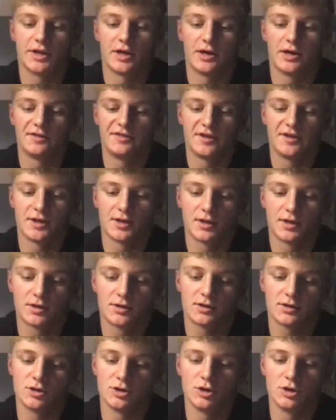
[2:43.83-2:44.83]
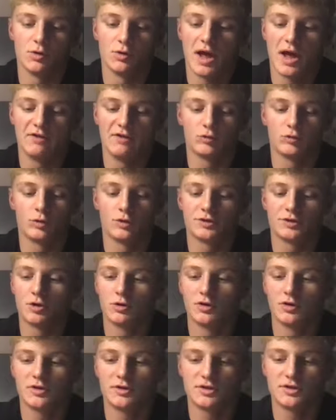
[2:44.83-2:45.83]
I think, you know, everyone
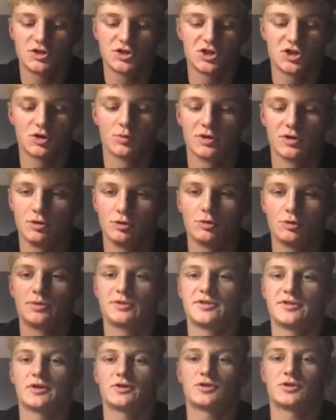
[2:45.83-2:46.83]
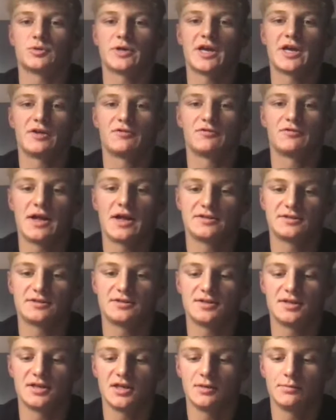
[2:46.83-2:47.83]
going into this year, we knew the potential we had as a
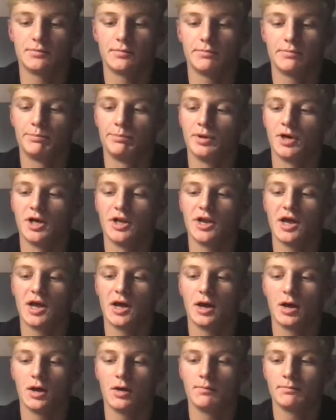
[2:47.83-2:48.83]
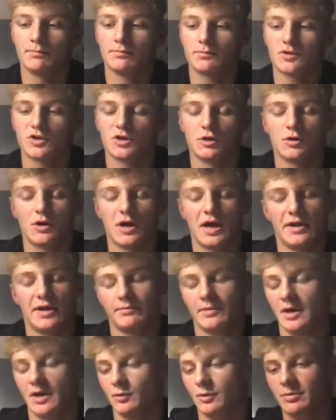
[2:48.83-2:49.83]
team, but, you know,
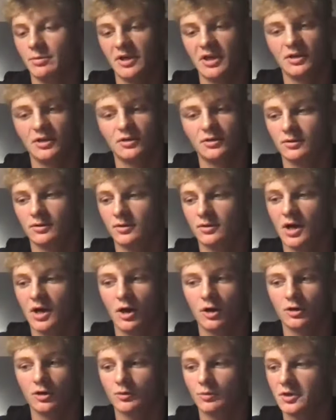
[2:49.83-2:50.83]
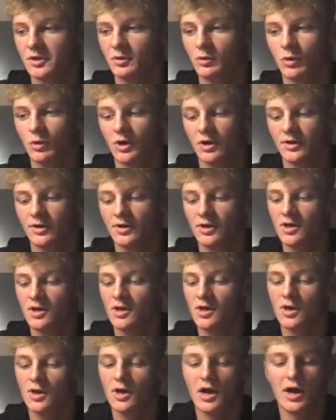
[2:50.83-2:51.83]
and we beat Conard week 1.
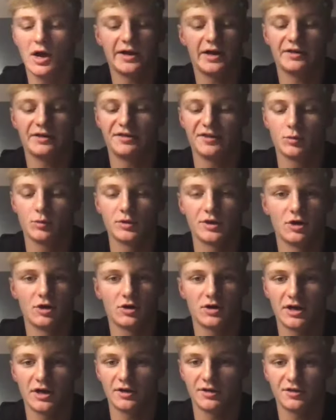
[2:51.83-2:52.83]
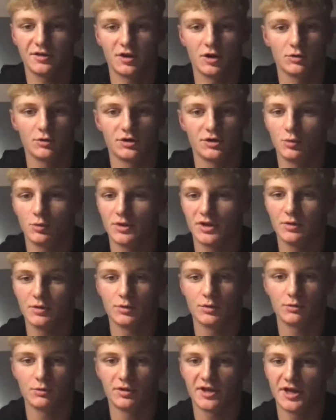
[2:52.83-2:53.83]
I think we all kind of thought, you know, we
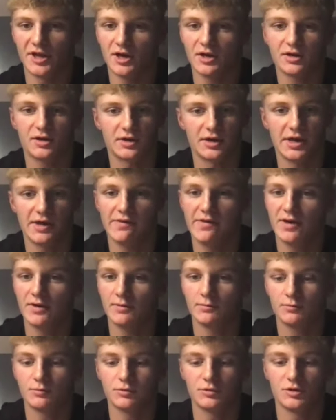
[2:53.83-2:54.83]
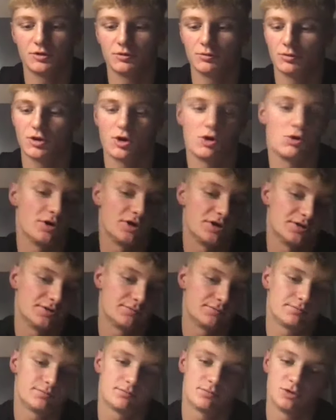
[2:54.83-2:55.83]
were there, and then you go in,
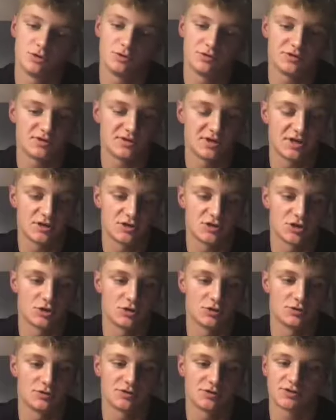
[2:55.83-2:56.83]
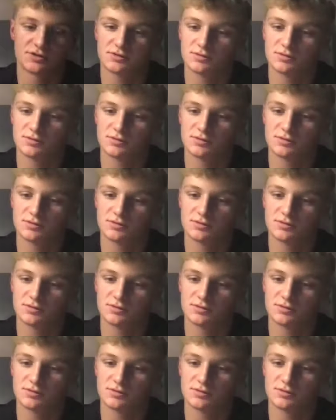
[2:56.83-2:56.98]
lose to St. Joe's.